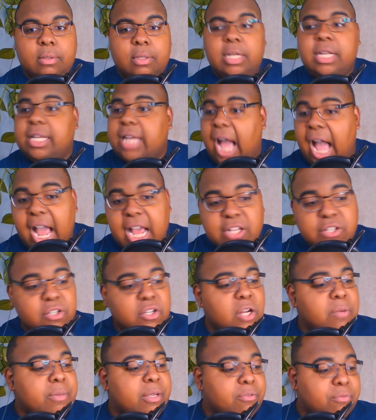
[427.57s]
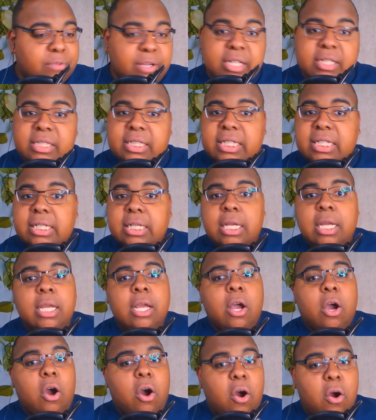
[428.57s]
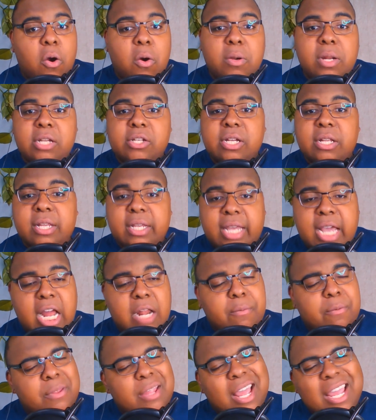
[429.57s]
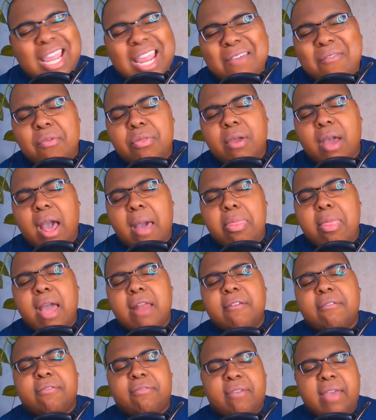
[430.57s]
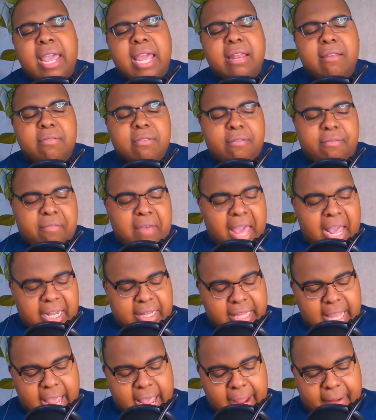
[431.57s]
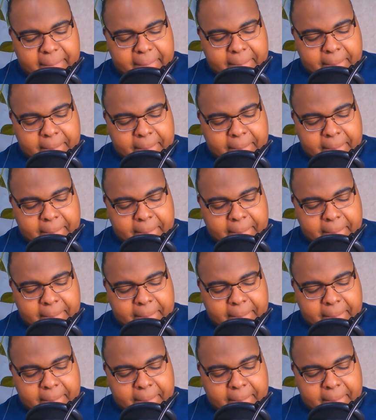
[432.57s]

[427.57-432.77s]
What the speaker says: Guys are going to be really holding each other accountable. Now, even though I'm not a fan of the fact that